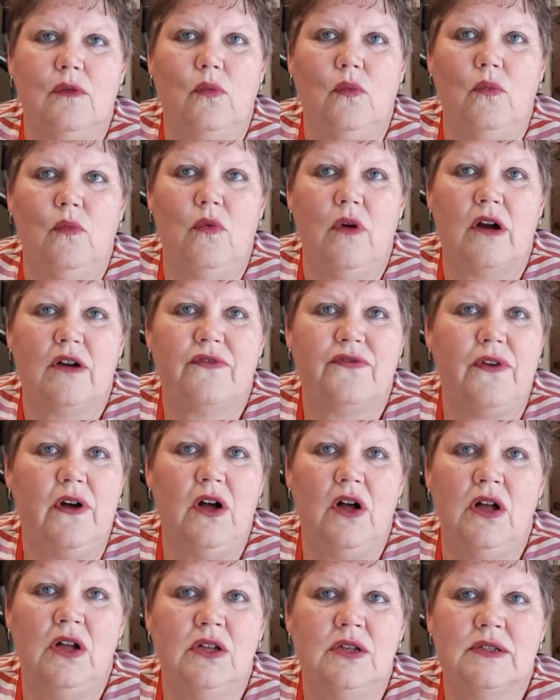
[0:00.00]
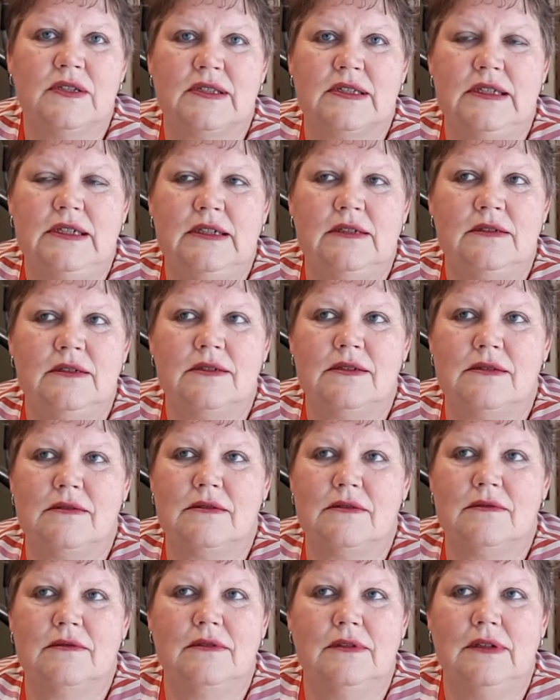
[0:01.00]
waterfalls, and
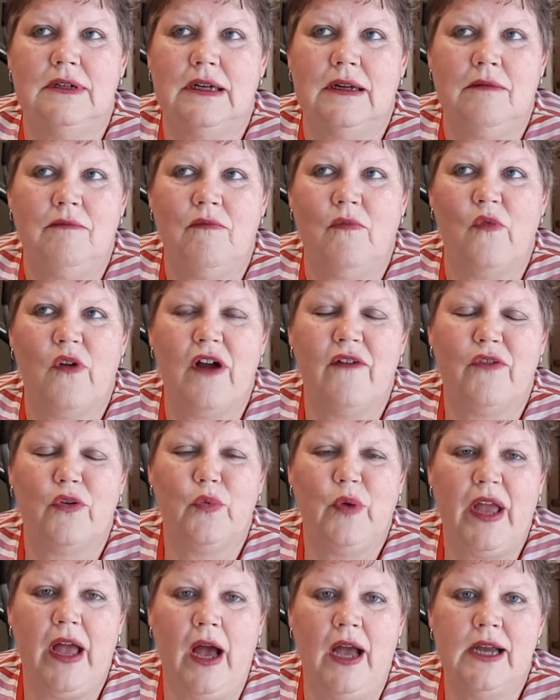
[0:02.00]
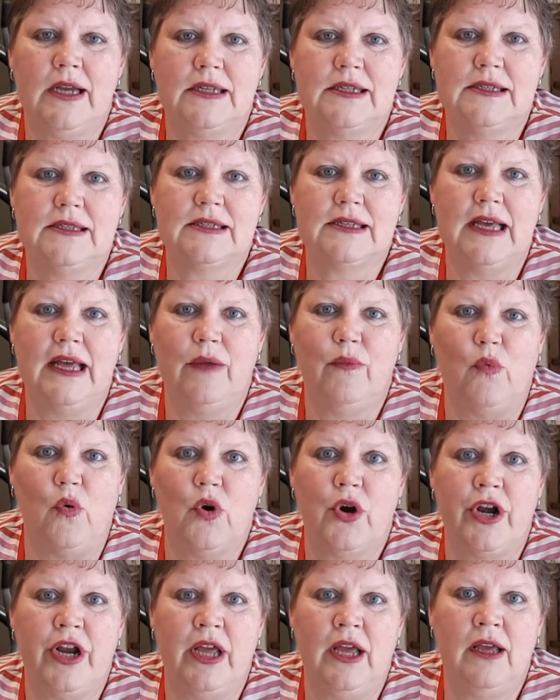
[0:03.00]
um, wherever we hiked, it said,
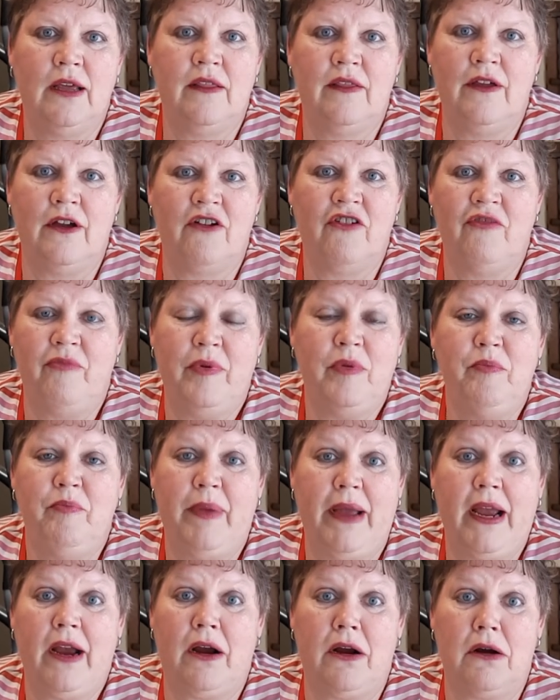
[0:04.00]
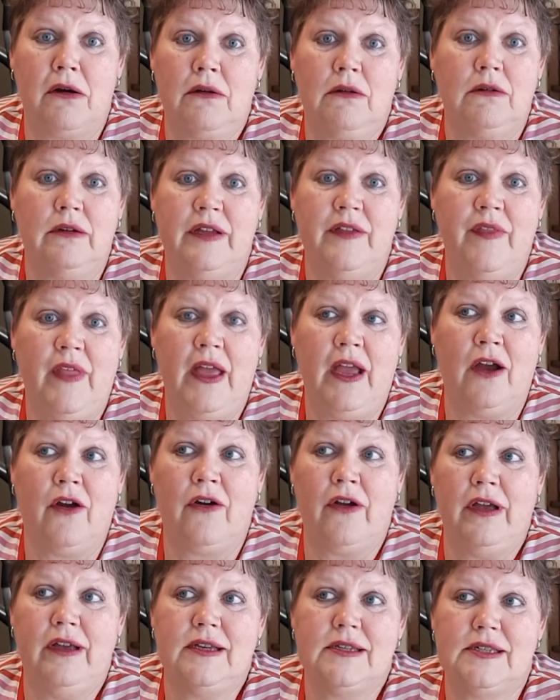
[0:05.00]
warning, there have been bear in the
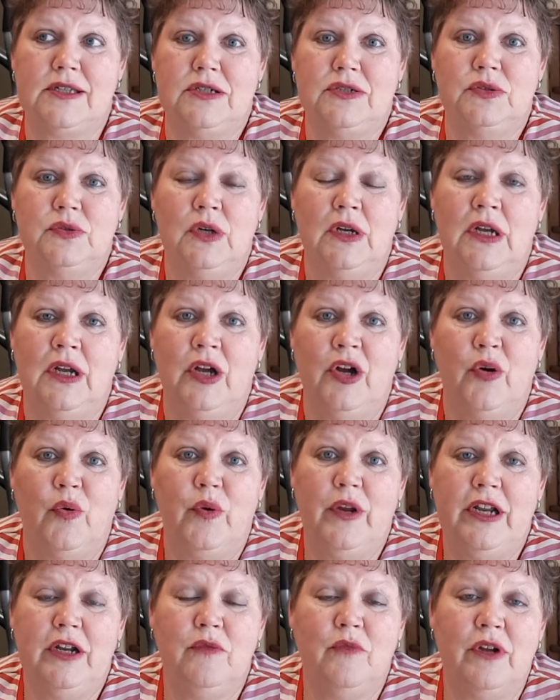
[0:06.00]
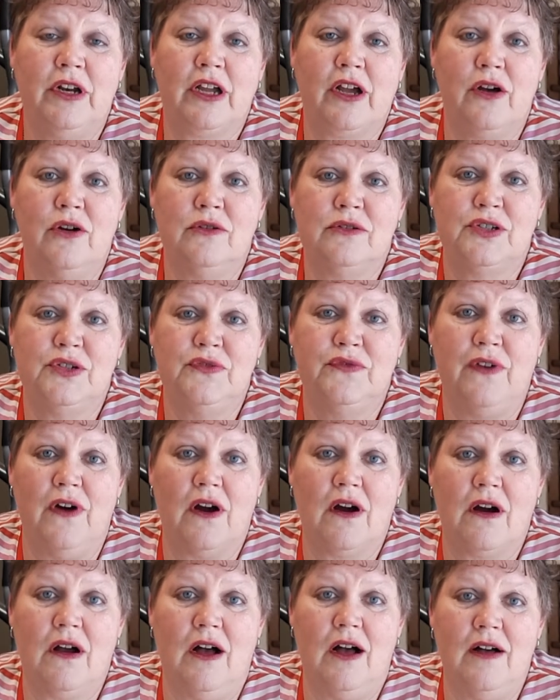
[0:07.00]
area. So we didn't want to go too
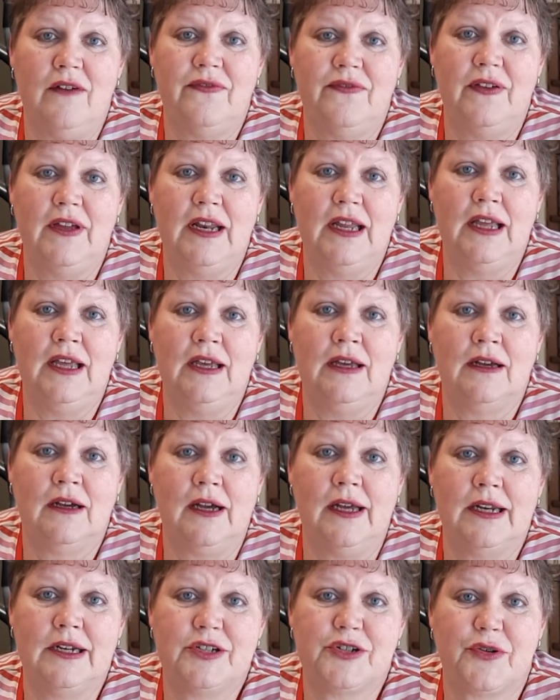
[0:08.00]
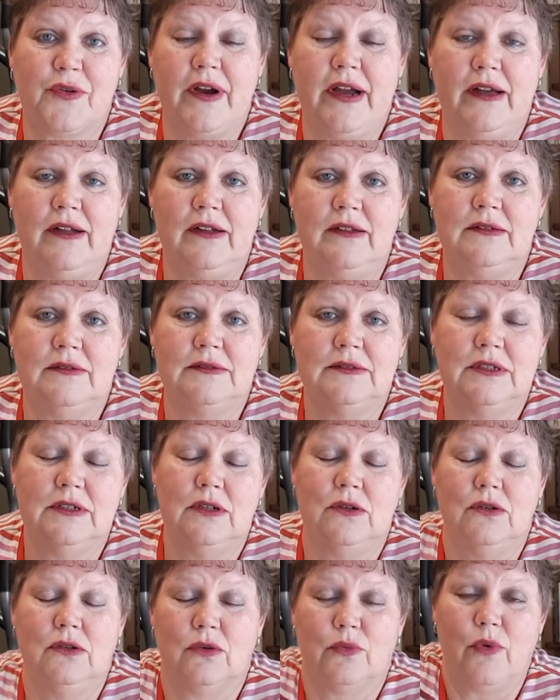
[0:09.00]
far off any kind of trail
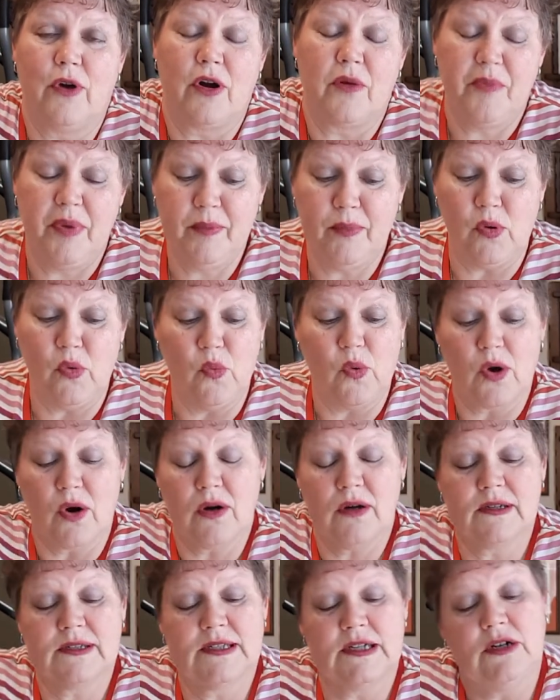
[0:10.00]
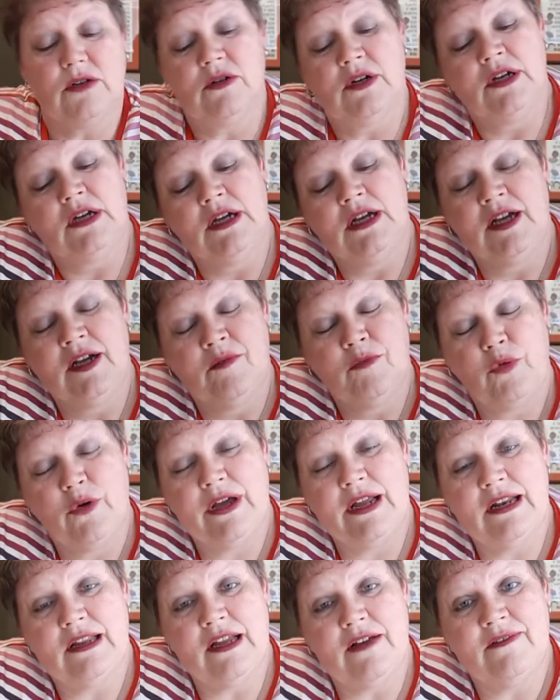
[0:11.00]
or where people were. So we
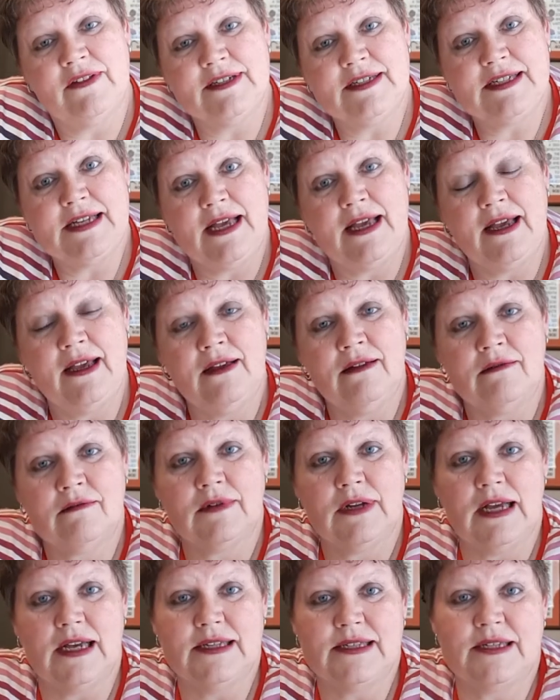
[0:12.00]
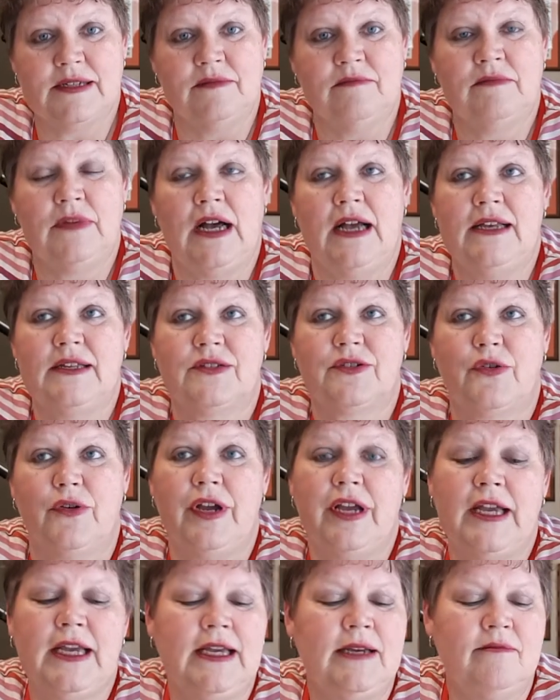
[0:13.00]
had a lovely day. Had some ice
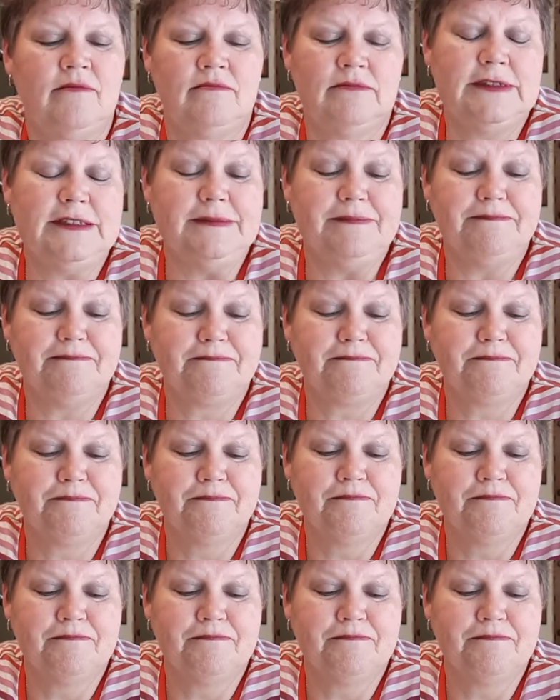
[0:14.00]
cream, and